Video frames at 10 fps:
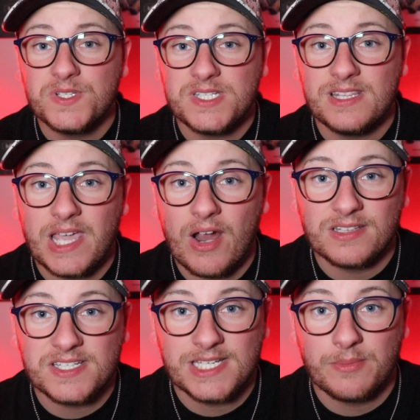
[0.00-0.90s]
sit there in
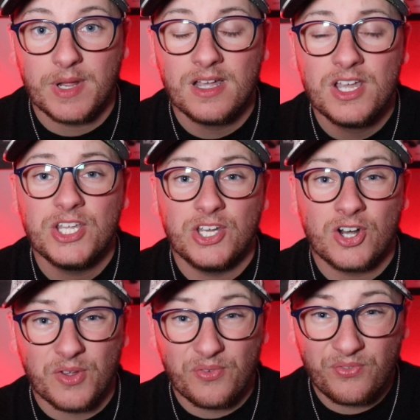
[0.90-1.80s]
the cinema, you're
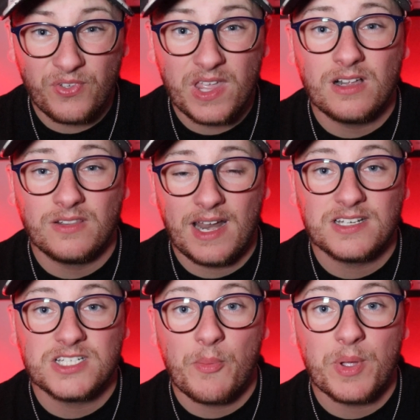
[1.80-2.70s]
going to feel that
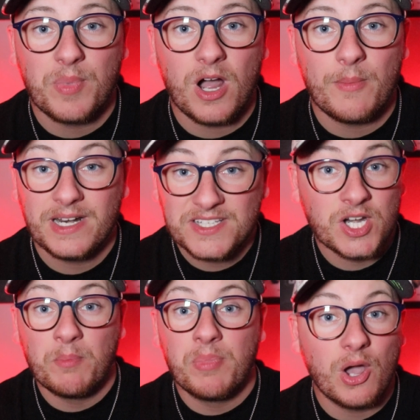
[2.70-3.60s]
atomic bomb and it's going
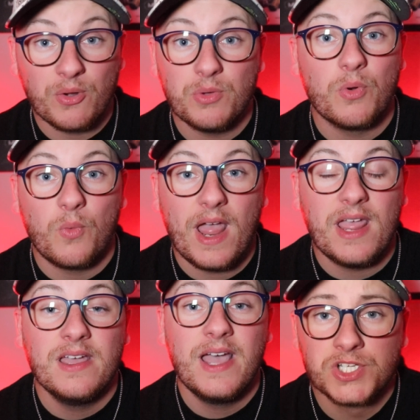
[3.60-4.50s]
to blow you
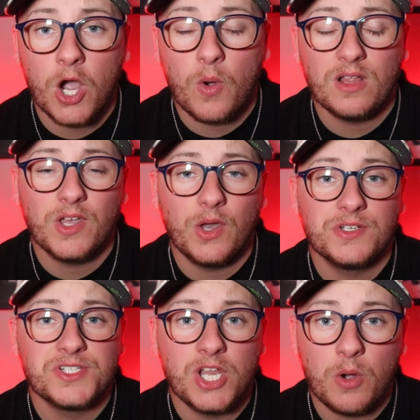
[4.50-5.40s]
away. So although
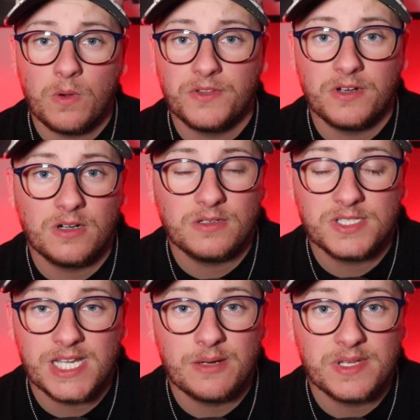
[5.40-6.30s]
there's no other
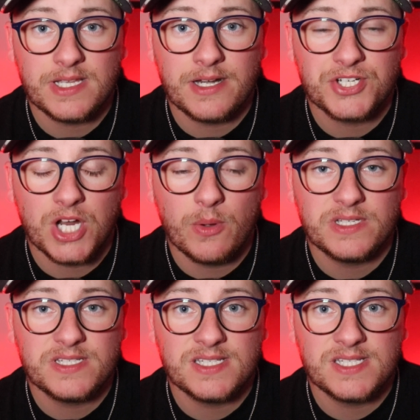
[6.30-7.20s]
cinemas that are showing
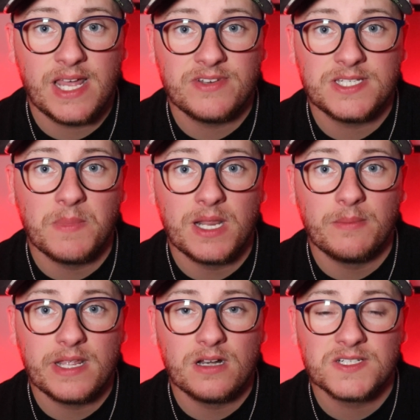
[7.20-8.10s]
this in
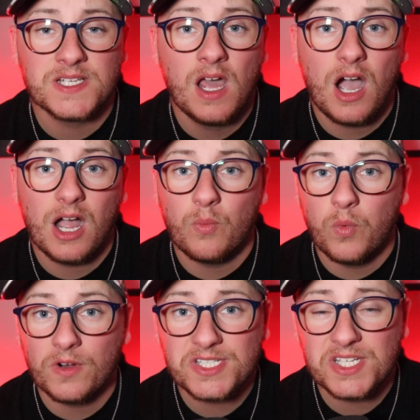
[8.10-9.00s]
70mm, I
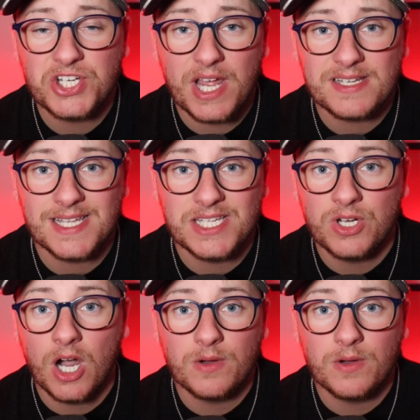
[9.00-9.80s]
would suggest that you go